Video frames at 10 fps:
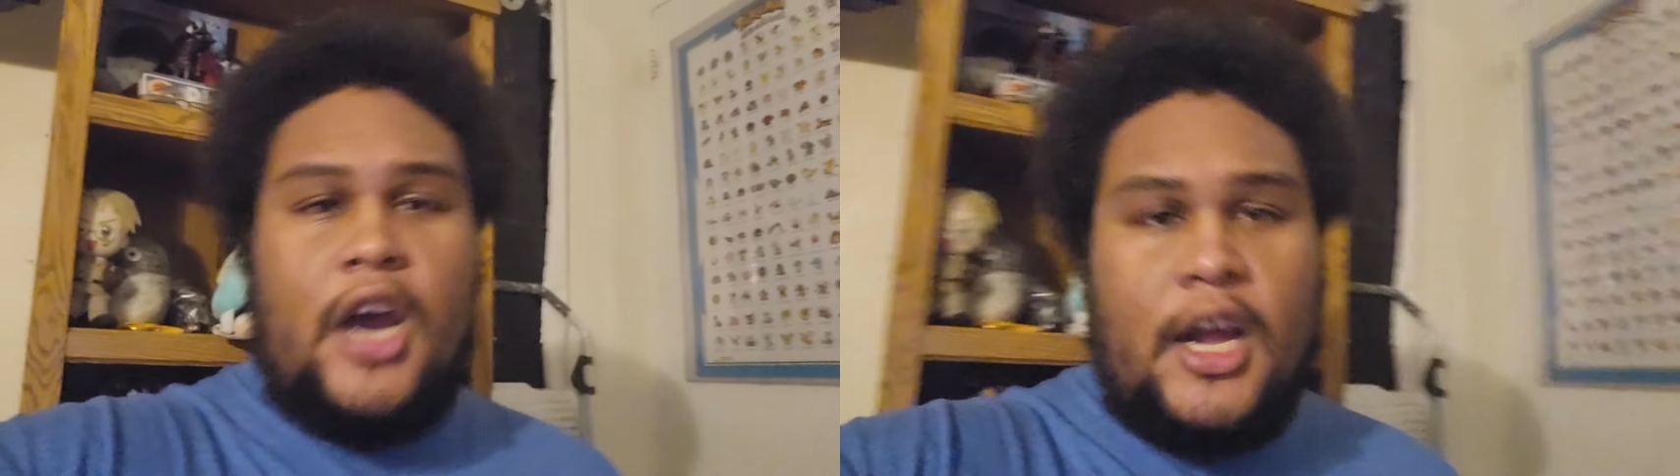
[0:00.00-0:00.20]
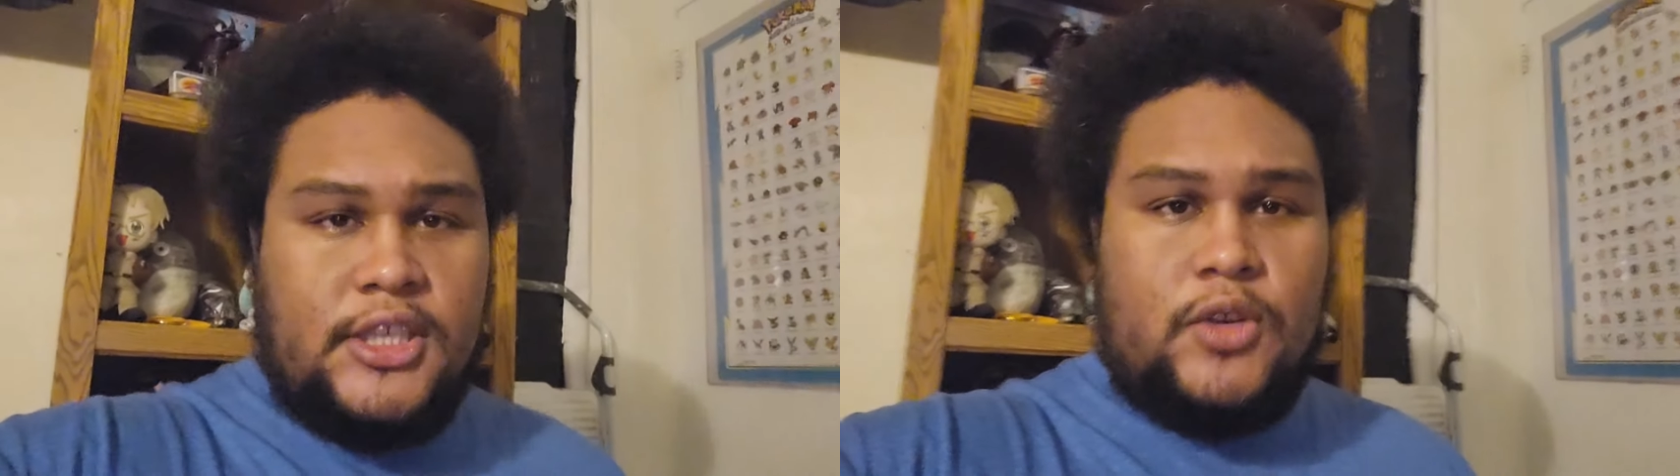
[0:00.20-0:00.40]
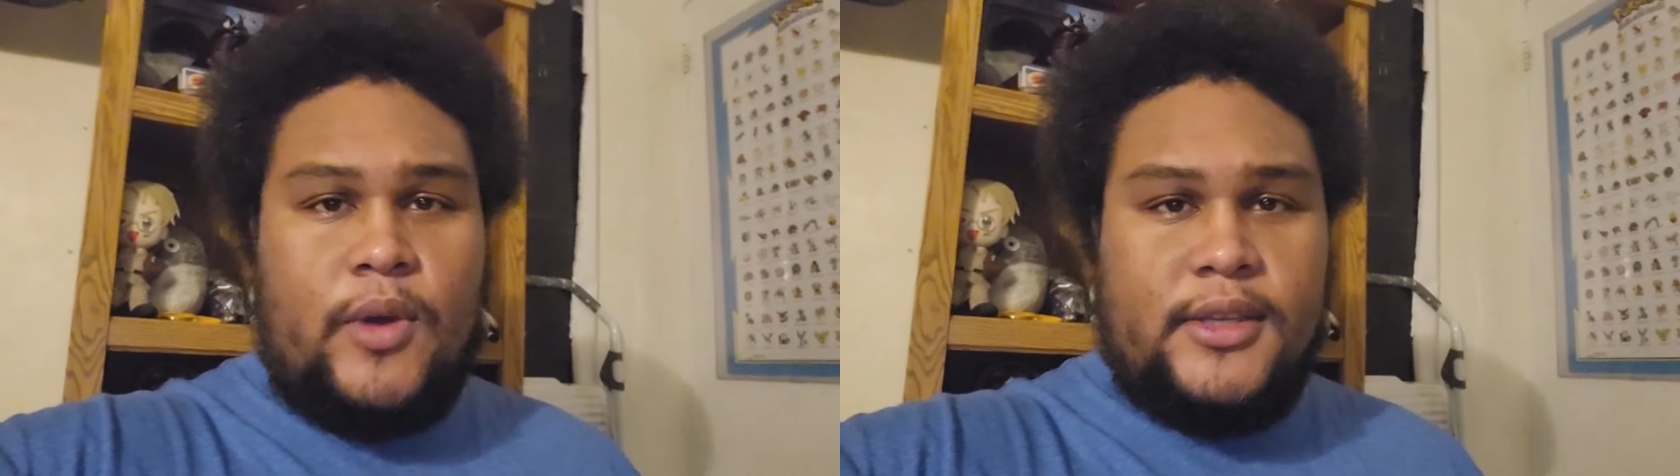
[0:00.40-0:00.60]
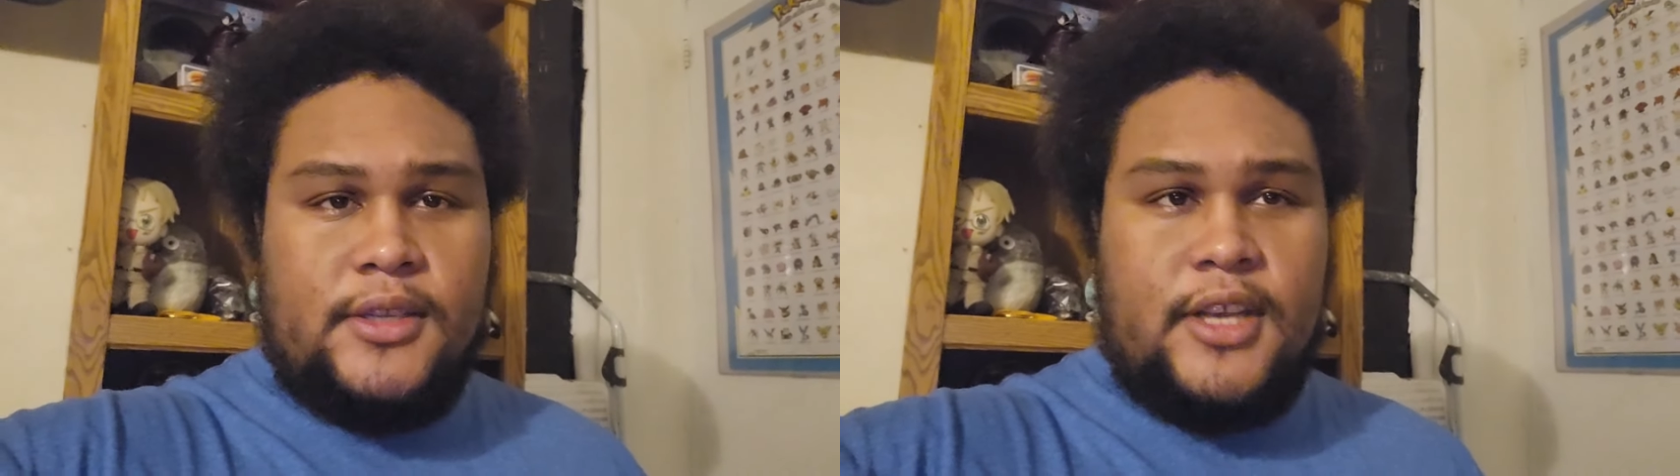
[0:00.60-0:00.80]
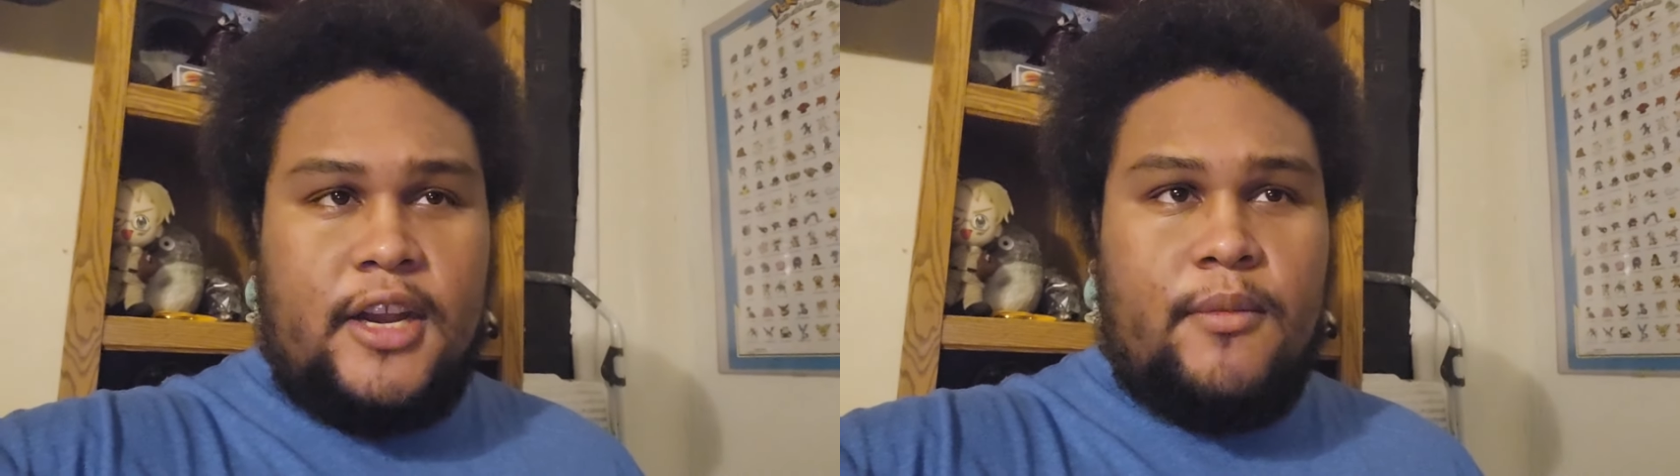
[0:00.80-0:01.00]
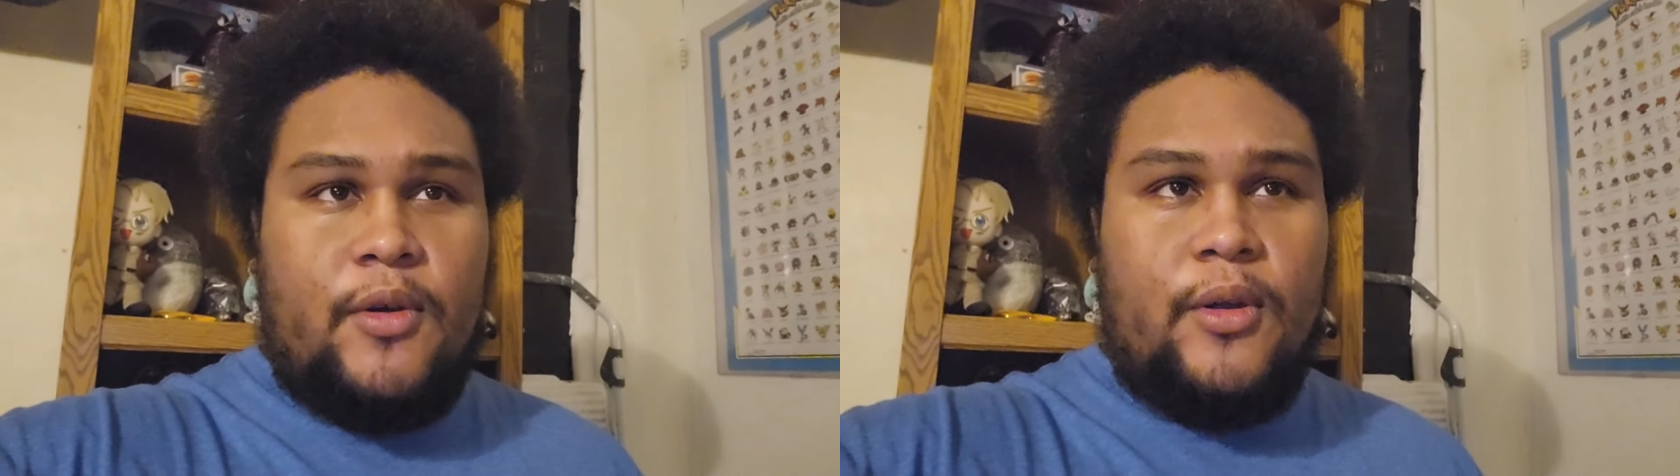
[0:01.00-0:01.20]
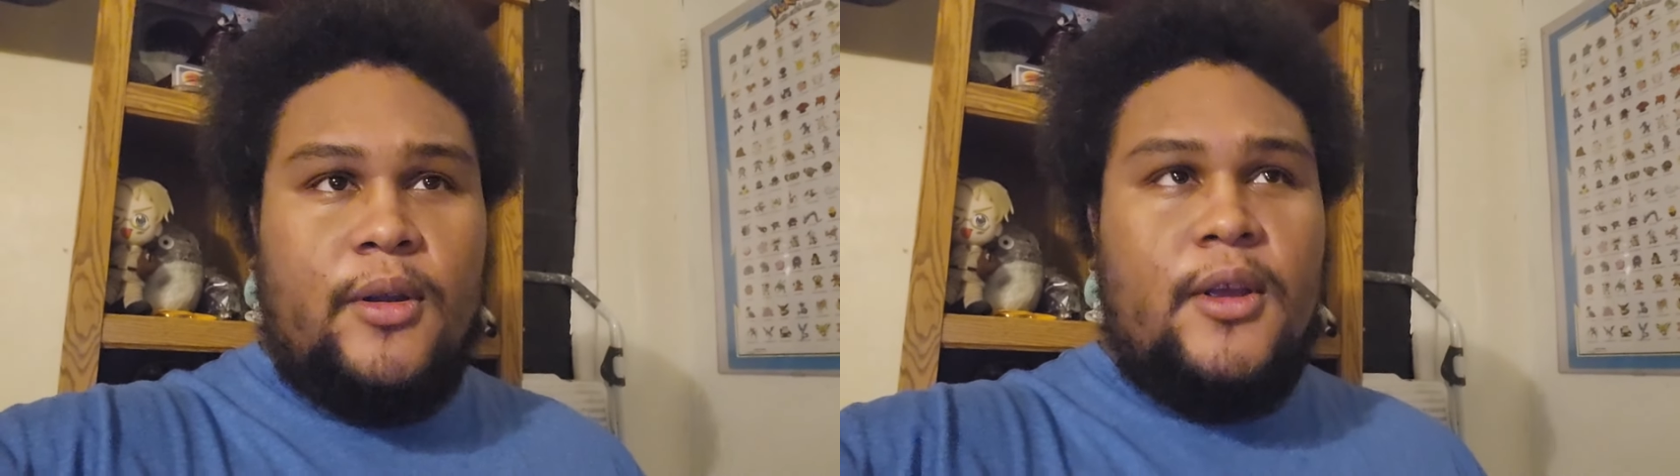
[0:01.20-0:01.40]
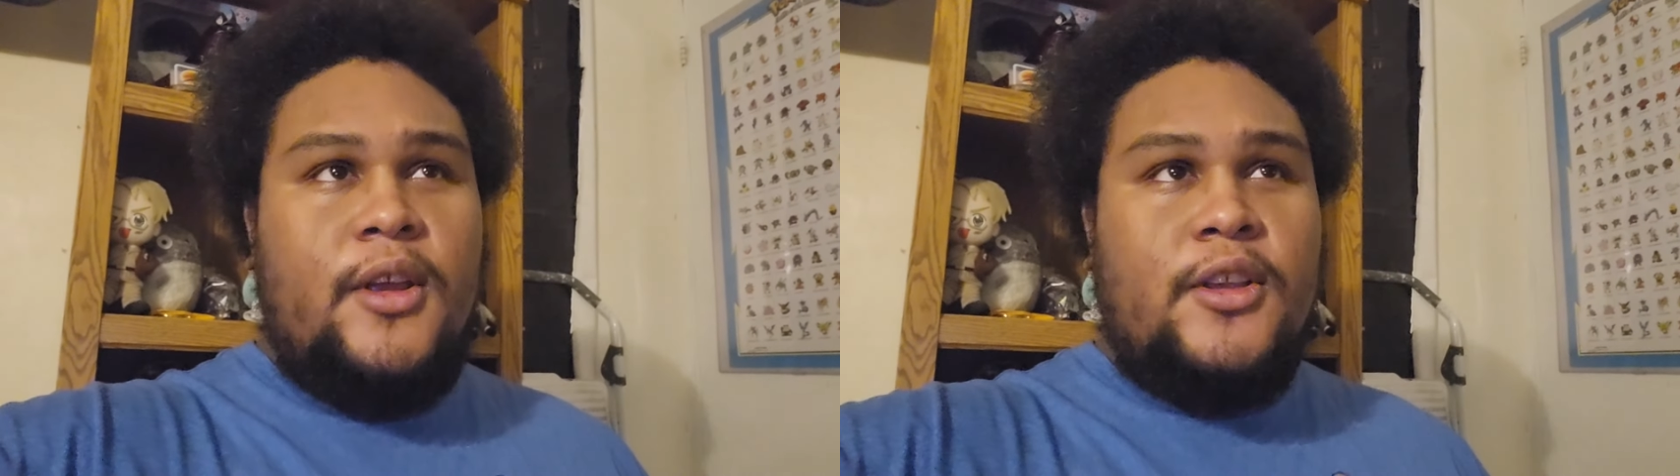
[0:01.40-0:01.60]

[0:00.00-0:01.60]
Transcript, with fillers: consequences anymore,